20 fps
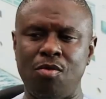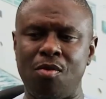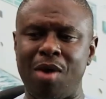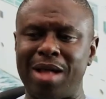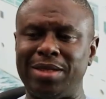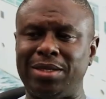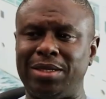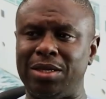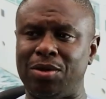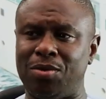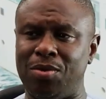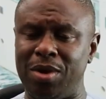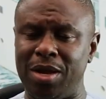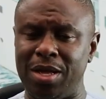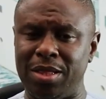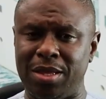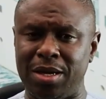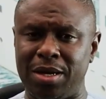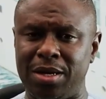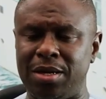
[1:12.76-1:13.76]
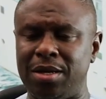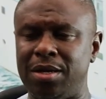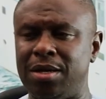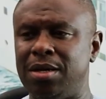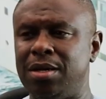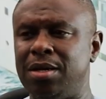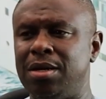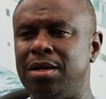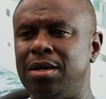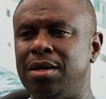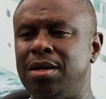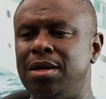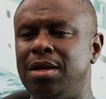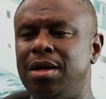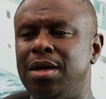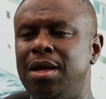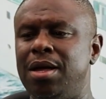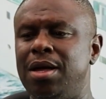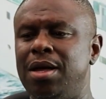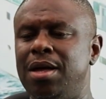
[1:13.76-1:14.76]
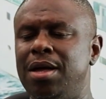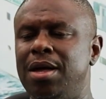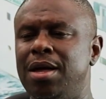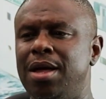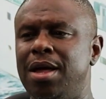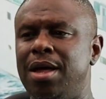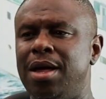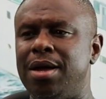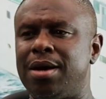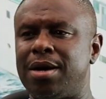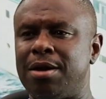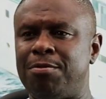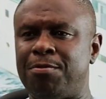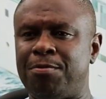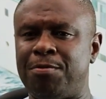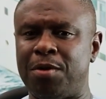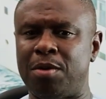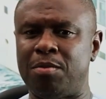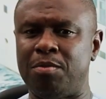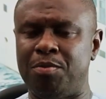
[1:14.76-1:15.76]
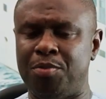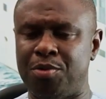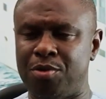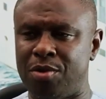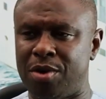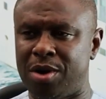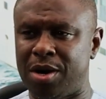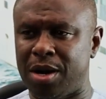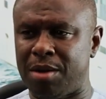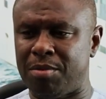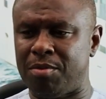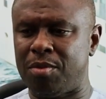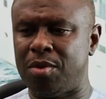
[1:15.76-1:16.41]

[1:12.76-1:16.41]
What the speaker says: We articulated a reform program